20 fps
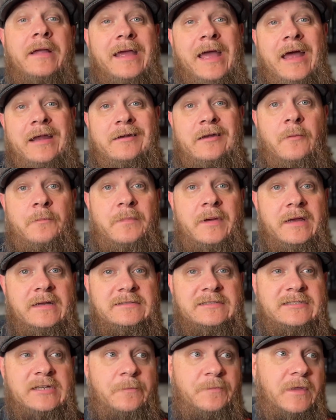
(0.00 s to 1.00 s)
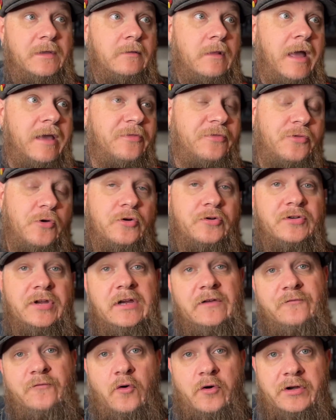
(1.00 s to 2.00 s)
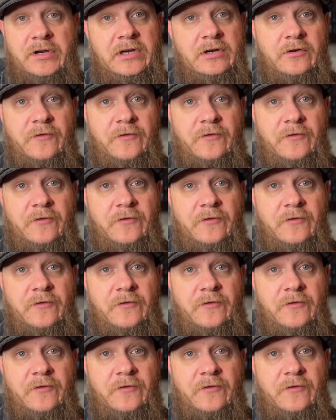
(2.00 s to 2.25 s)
end up being something like 13, 14, or